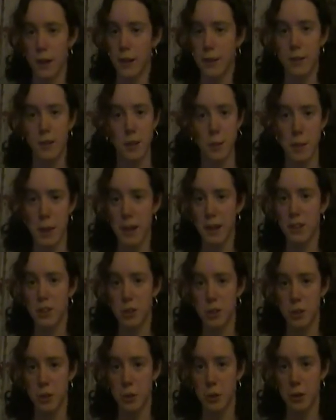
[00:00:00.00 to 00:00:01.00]
I still
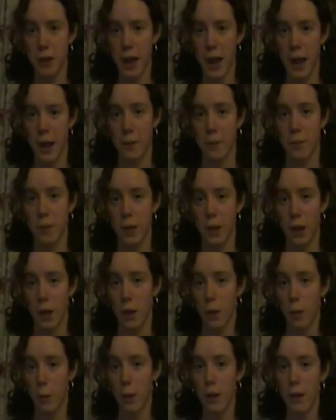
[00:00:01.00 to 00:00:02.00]
managed to do okay.
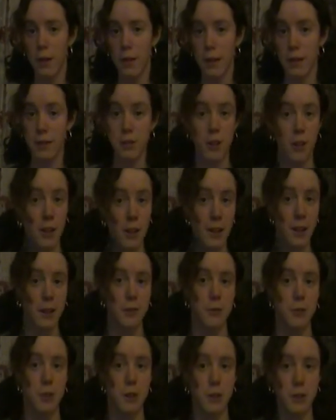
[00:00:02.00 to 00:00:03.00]
Well, that's all I
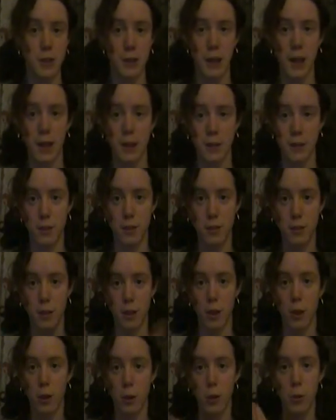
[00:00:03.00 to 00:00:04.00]
got for you today.
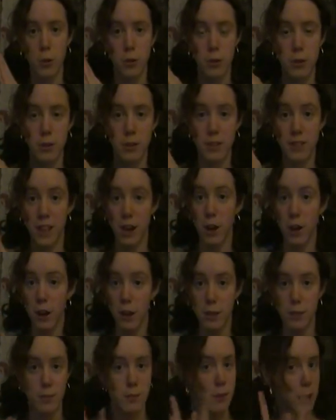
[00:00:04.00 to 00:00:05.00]
So,
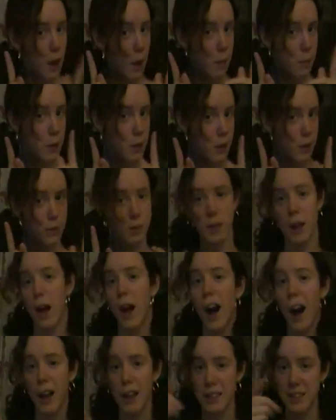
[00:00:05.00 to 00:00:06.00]
Sarah, not me,
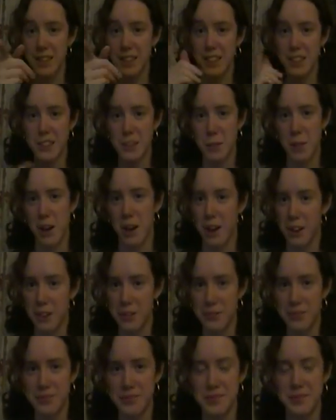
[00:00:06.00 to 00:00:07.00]
I'll see you tomorrow.